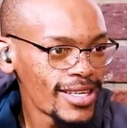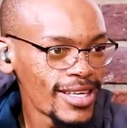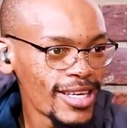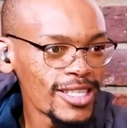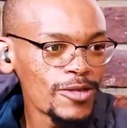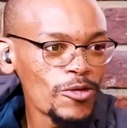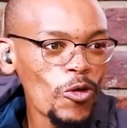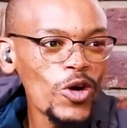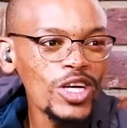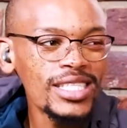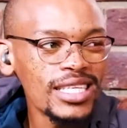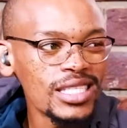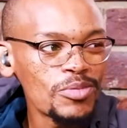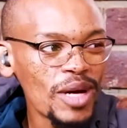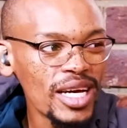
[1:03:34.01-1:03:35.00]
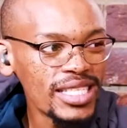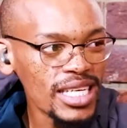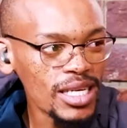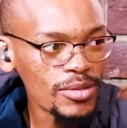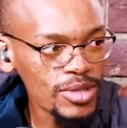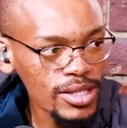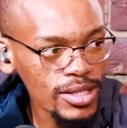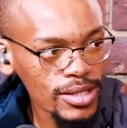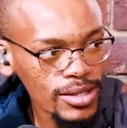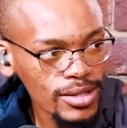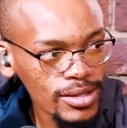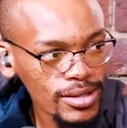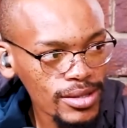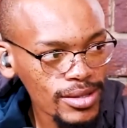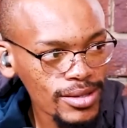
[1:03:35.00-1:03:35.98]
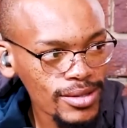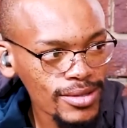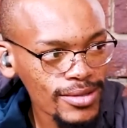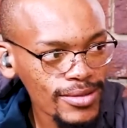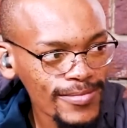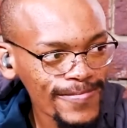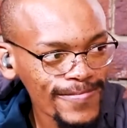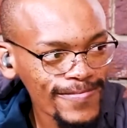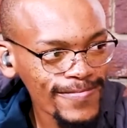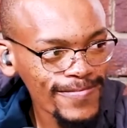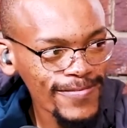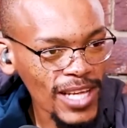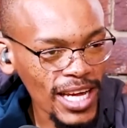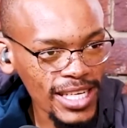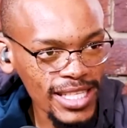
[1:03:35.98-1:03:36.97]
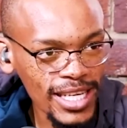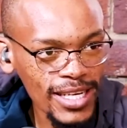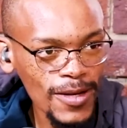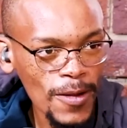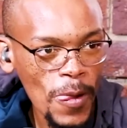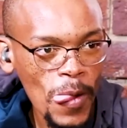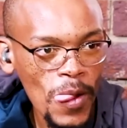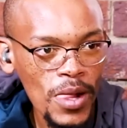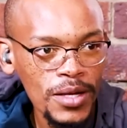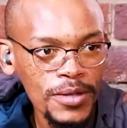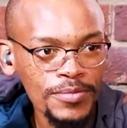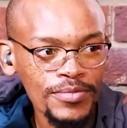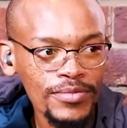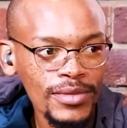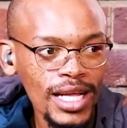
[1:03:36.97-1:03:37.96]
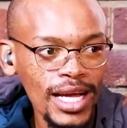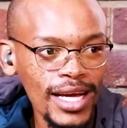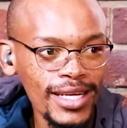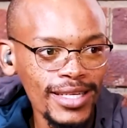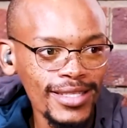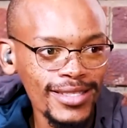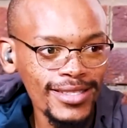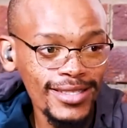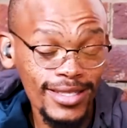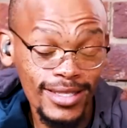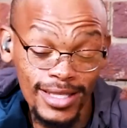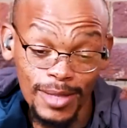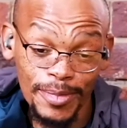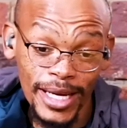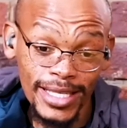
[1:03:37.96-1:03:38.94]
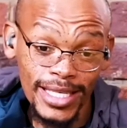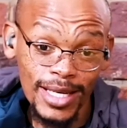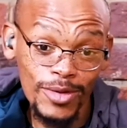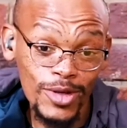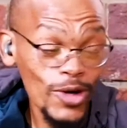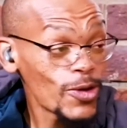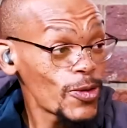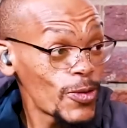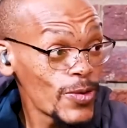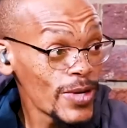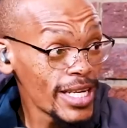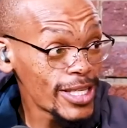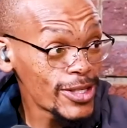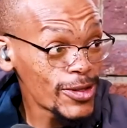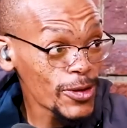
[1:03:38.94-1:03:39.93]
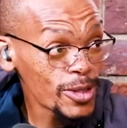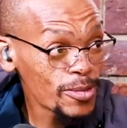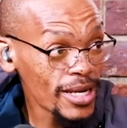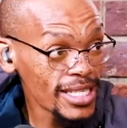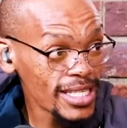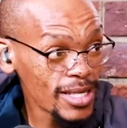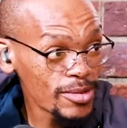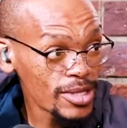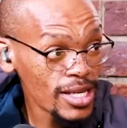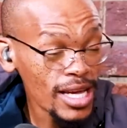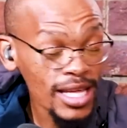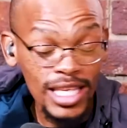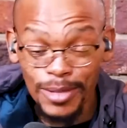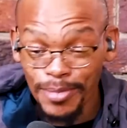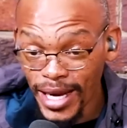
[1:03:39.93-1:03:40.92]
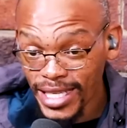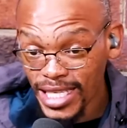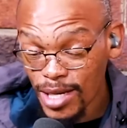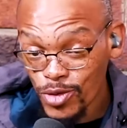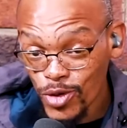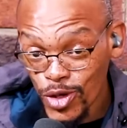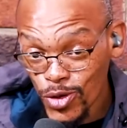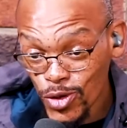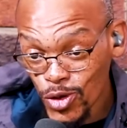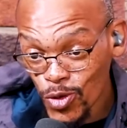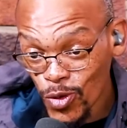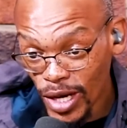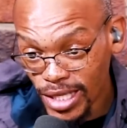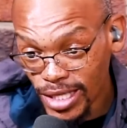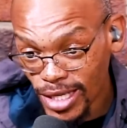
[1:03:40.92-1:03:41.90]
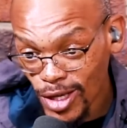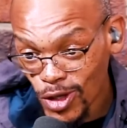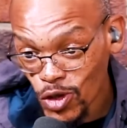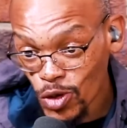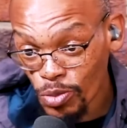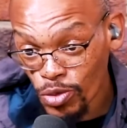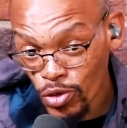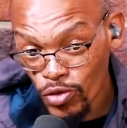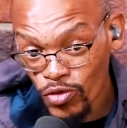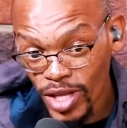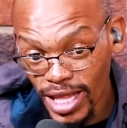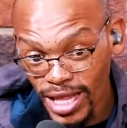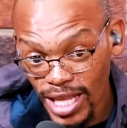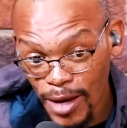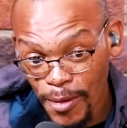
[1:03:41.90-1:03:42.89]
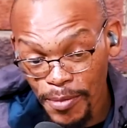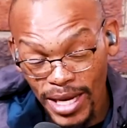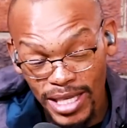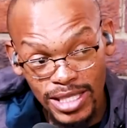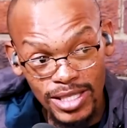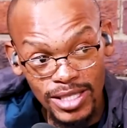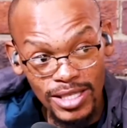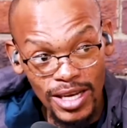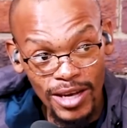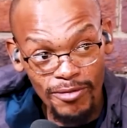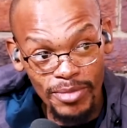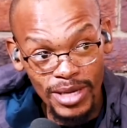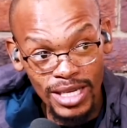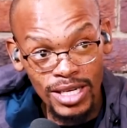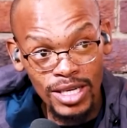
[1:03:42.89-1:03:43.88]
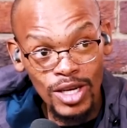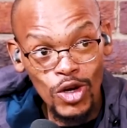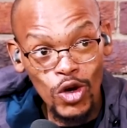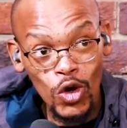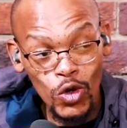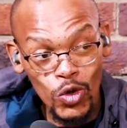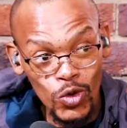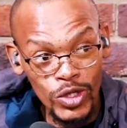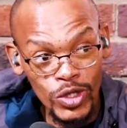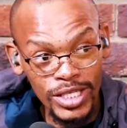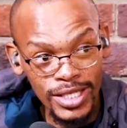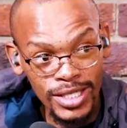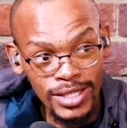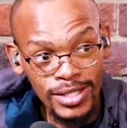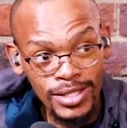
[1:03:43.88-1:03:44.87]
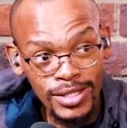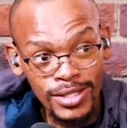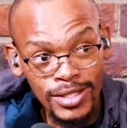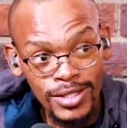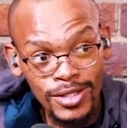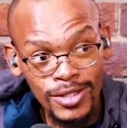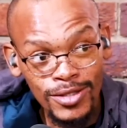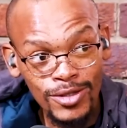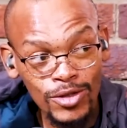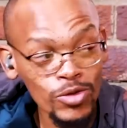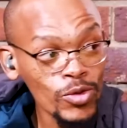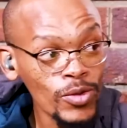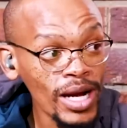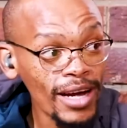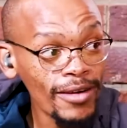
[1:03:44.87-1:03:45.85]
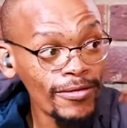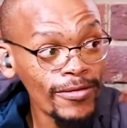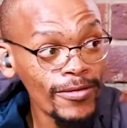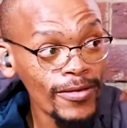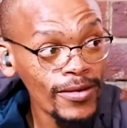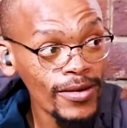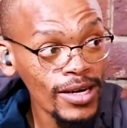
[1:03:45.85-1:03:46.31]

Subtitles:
This is worse than spy tapes. You understand? And spy tapes. Oh, who leaked those spy tapes? The spy tapes were used to what? To prove that there must have been collusion to have